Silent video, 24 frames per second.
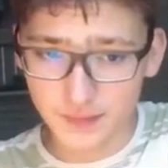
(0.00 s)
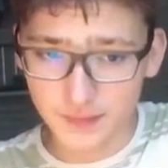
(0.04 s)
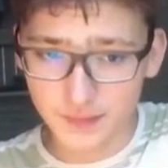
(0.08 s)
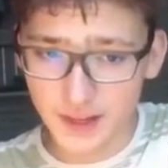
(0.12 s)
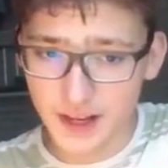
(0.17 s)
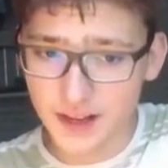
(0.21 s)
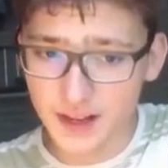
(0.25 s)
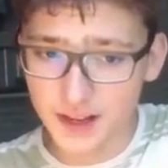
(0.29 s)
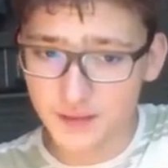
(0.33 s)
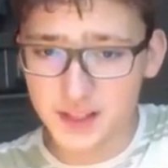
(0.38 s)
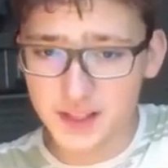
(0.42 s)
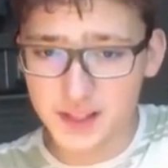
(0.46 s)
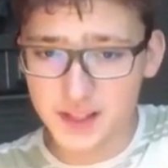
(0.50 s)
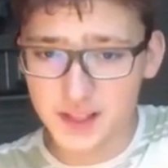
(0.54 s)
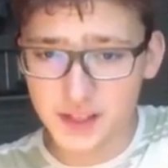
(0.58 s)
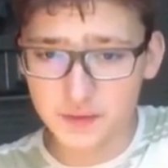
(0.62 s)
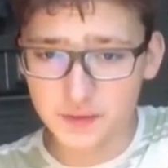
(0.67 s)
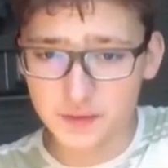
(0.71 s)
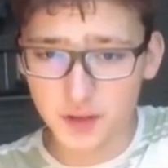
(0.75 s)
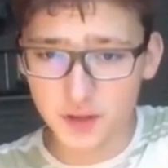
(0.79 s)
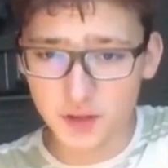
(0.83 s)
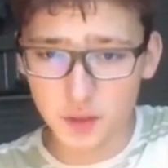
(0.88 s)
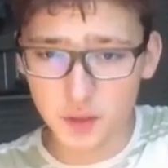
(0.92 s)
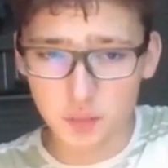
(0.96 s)
The c
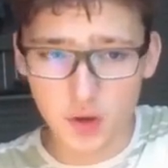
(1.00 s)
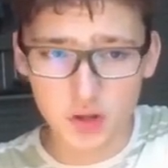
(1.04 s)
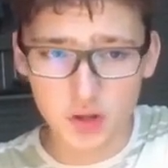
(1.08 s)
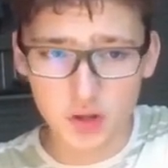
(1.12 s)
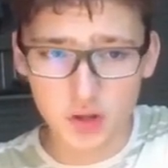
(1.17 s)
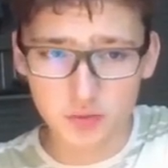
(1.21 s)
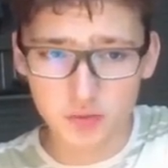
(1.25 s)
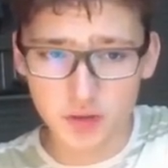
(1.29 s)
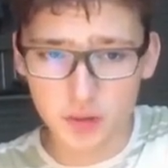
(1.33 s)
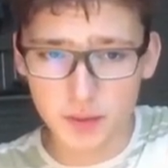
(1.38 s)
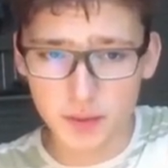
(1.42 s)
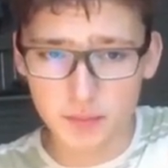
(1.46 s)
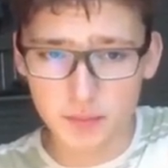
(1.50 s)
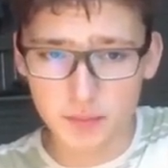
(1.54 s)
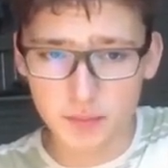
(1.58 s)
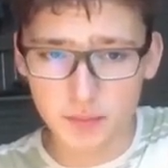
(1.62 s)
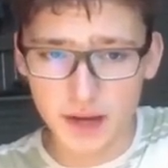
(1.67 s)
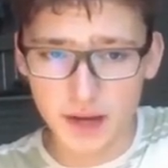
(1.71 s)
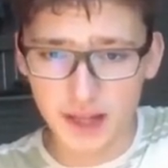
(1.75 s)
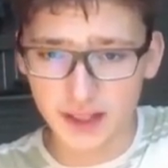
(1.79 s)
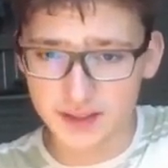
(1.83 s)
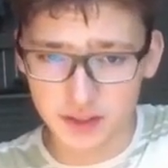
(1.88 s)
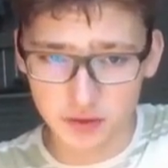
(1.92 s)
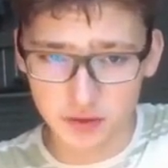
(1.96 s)
four pawn will be bad.
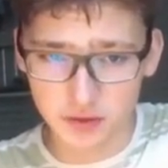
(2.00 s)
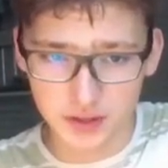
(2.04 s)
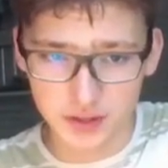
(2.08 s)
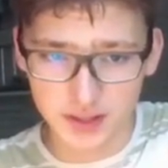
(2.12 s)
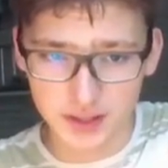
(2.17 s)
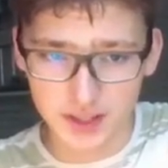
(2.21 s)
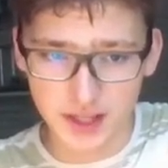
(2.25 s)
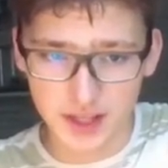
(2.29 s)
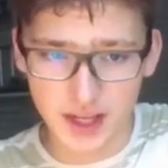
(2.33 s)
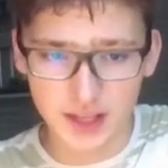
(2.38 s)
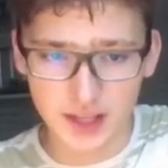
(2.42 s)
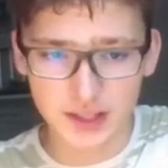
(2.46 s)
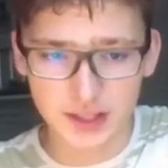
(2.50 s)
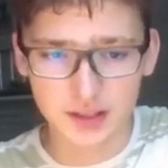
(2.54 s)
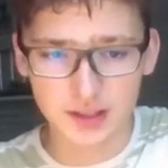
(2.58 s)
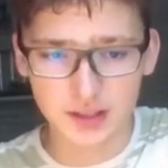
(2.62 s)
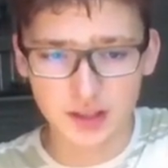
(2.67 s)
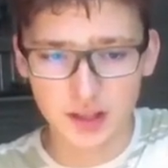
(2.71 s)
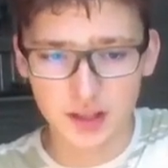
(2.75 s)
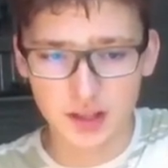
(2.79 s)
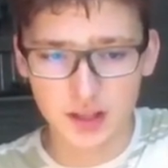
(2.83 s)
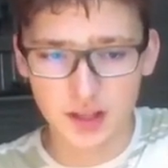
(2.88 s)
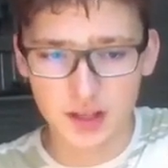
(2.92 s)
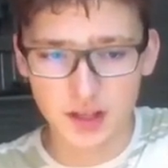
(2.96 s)
Let's say rook c eight.
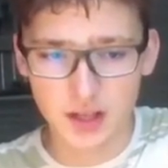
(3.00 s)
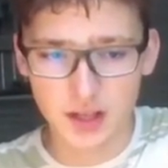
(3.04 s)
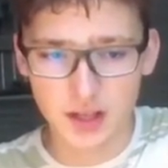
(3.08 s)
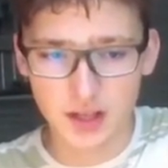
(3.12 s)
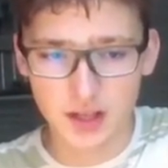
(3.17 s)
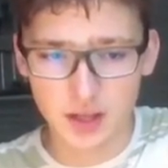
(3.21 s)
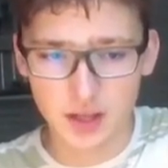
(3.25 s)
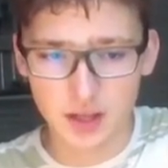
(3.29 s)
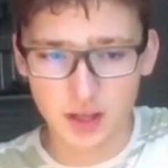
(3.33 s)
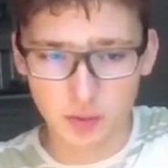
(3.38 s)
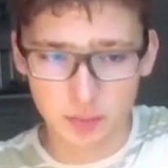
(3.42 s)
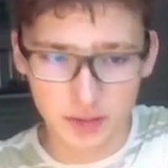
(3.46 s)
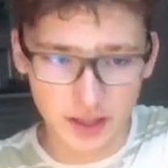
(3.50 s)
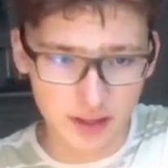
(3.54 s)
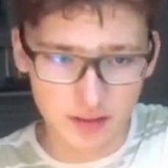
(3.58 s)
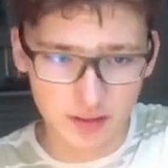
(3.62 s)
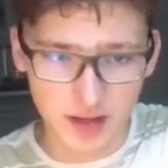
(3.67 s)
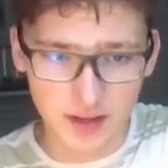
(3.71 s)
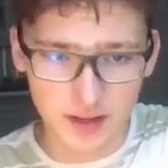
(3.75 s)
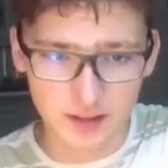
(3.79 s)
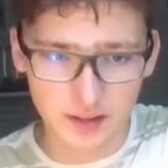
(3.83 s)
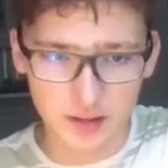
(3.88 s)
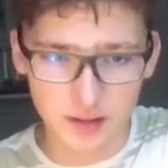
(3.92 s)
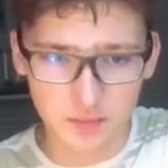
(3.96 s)
We play a
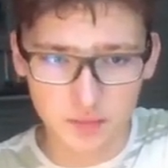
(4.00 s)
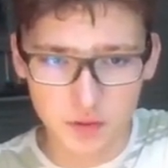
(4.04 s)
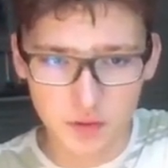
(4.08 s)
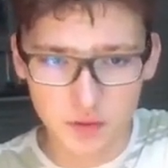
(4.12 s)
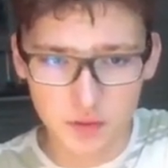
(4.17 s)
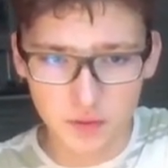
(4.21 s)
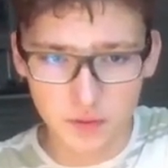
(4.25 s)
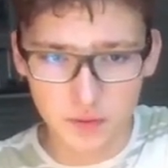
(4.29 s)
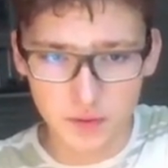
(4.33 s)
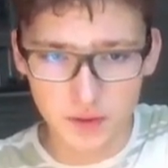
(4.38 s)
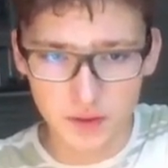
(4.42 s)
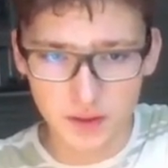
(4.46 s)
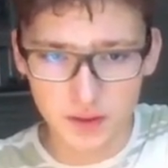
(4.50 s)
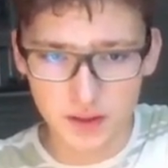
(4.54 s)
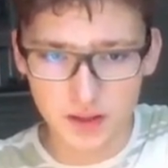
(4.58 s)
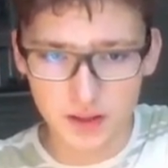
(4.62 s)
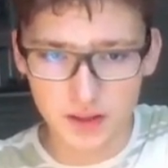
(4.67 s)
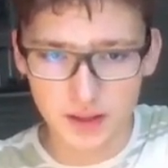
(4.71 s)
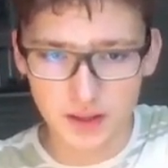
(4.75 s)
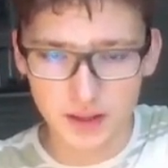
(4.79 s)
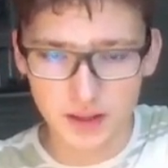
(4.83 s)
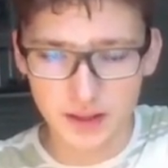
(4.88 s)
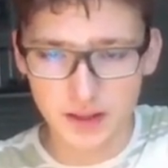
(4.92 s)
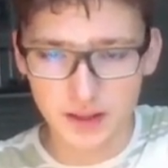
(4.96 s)
random move.
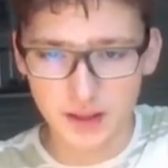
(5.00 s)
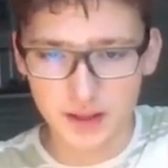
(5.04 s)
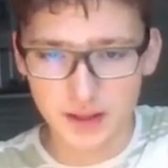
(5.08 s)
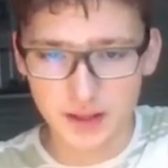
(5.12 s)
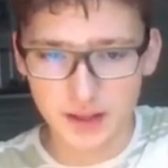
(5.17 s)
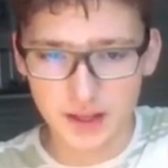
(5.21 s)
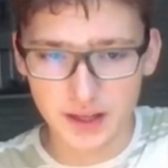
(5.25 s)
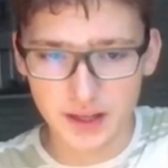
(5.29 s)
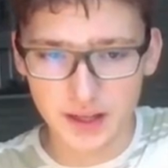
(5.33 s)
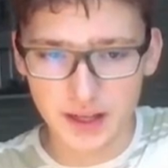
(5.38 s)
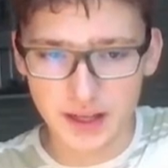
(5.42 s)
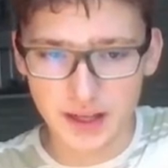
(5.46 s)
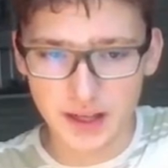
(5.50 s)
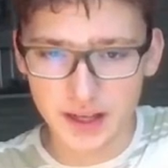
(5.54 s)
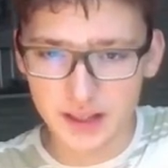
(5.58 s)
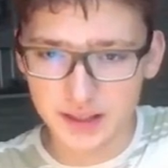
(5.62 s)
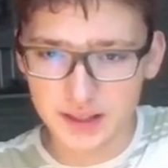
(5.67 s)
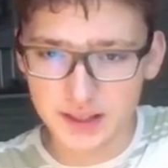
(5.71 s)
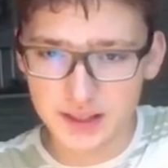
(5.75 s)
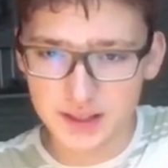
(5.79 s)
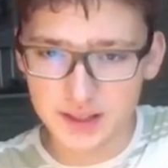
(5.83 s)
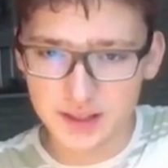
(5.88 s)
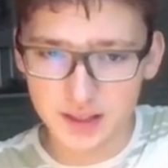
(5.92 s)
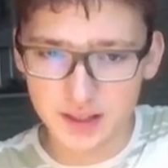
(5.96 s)
And
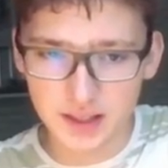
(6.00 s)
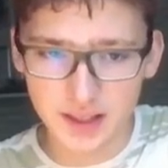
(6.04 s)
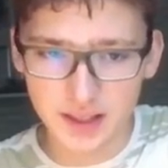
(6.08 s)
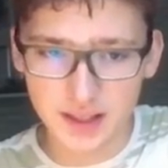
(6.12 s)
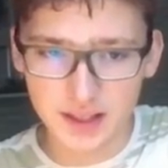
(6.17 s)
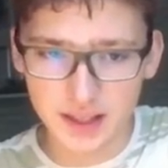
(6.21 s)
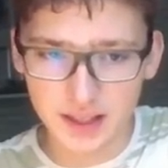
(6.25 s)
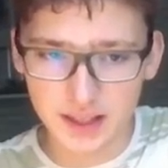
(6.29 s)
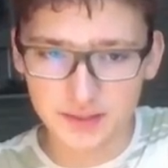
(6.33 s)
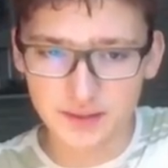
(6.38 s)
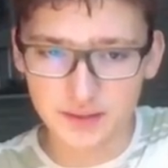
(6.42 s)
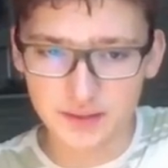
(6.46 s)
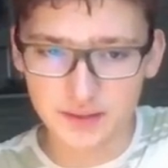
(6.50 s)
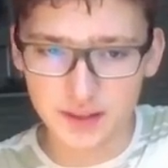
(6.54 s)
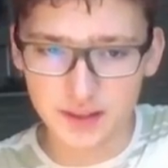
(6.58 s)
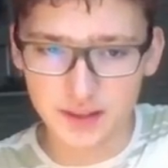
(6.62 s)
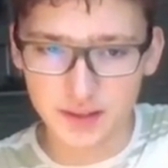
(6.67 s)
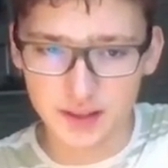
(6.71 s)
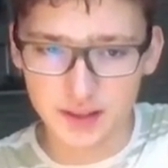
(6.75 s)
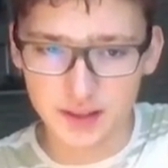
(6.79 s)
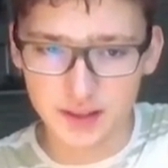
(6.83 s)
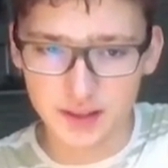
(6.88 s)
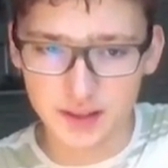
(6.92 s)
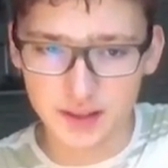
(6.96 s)
he's gonna get
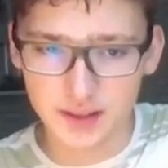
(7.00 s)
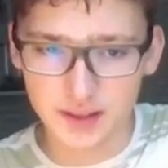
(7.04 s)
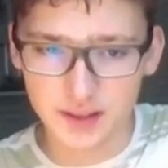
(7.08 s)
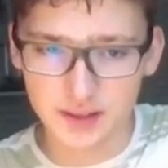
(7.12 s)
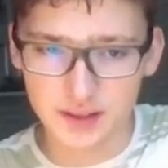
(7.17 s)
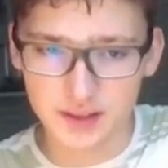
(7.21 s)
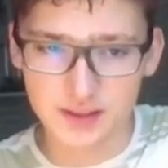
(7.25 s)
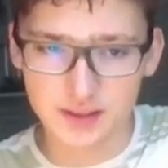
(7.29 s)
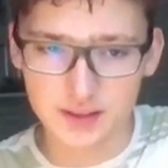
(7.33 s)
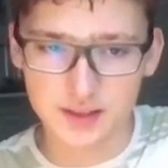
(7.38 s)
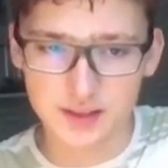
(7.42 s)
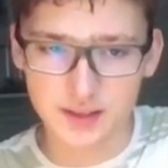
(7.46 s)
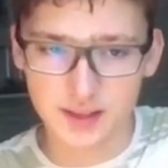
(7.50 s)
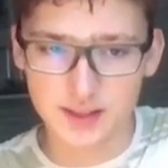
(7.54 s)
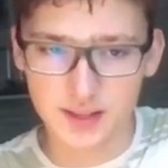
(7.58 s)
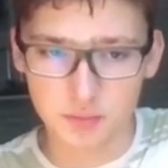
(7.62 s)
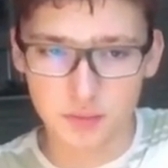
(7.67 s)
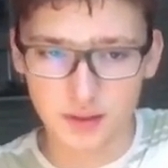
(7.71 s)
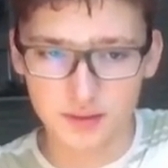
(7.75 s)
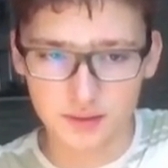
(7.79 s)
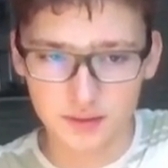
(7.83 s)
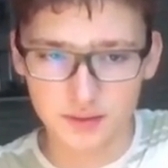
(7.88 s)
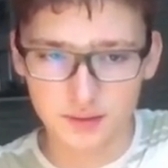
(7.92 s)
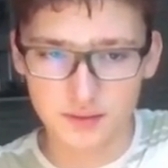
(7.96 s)
this at some point.
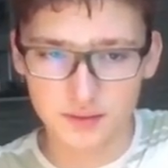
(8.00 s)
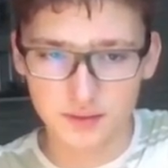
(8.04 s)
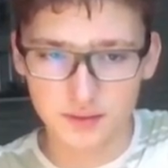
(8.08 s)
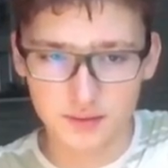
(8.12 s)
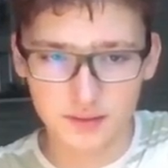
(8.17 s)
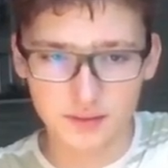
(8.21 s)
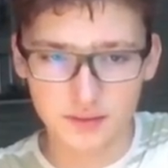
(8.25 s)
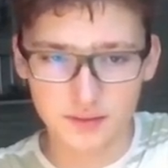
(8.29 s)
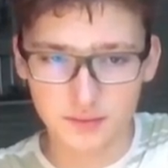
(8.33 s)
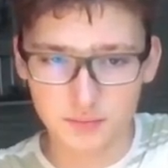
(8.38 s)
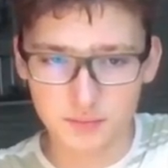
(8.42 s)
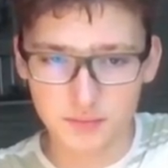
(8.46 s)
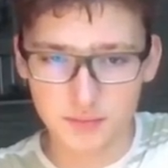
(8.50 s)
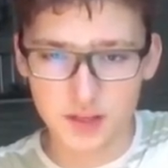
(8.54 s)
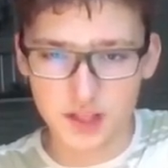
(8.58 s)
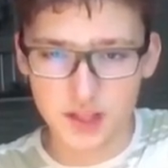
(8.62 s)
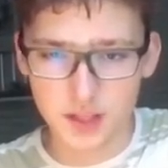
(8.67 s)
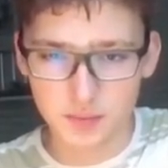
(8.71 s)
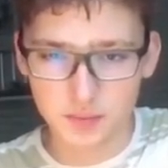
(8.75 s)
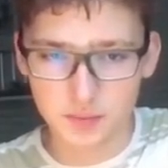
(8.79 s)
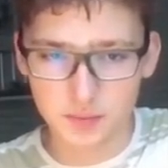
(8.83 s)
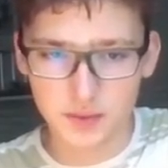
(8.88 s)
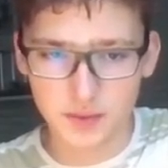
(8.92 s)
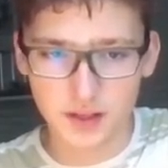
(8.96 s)

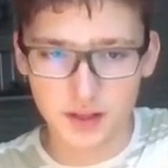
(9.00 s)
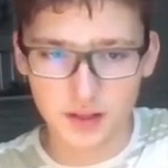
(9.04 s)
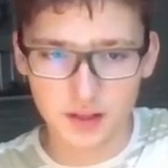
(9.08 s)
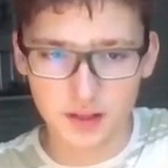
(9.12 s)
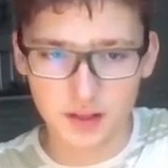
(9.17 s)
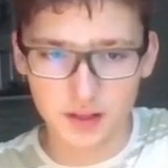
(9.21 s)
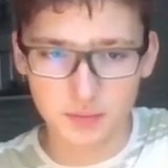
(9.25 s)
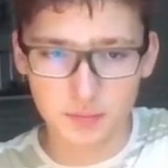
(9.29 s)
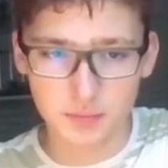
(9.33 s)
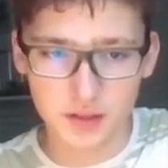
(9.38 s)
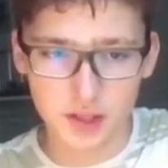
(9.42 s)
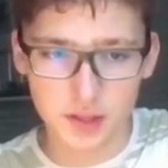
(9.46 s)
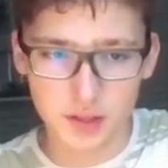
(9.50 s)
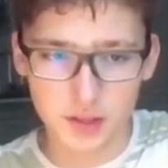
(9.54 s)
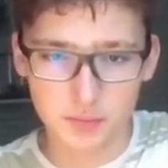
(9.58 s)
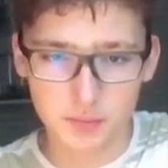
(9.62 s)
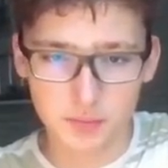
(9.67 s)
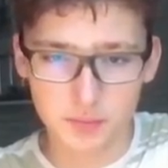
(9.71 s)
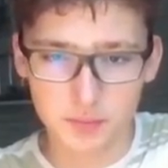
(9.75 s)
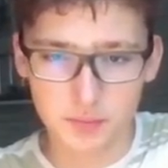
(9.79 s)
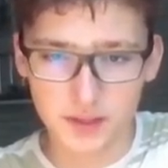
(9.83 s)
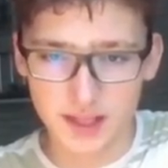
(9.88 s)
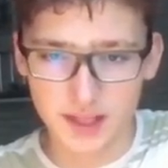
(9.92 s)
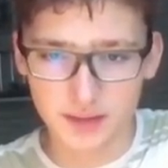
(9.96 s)
Bishop here, bishop
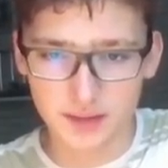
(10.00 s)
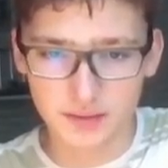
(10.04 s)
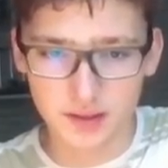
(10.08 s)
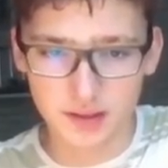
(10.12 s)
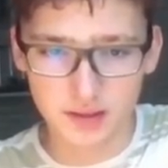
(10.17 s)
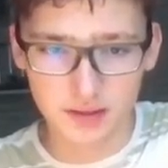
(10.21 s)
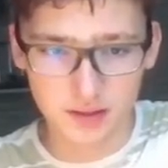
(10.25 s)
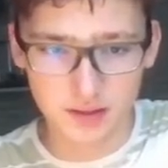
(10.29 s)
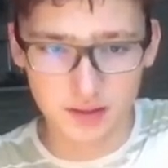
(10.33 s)
b seven,